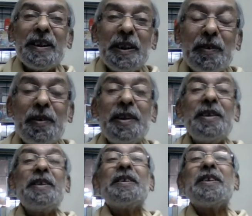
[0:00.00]

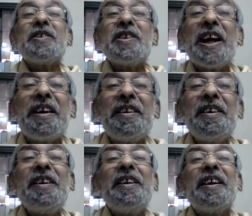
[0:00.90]
even the
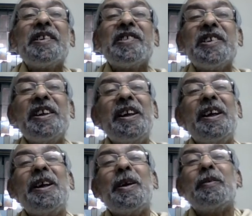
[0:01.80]
chanting and
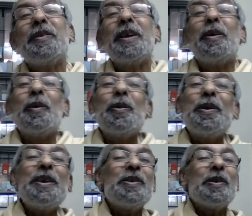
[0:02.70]
singing of the
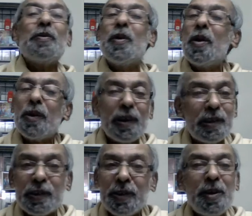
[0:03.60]
glories of God
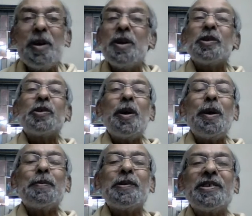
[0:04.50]
also
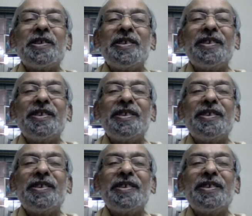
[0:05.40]
stops.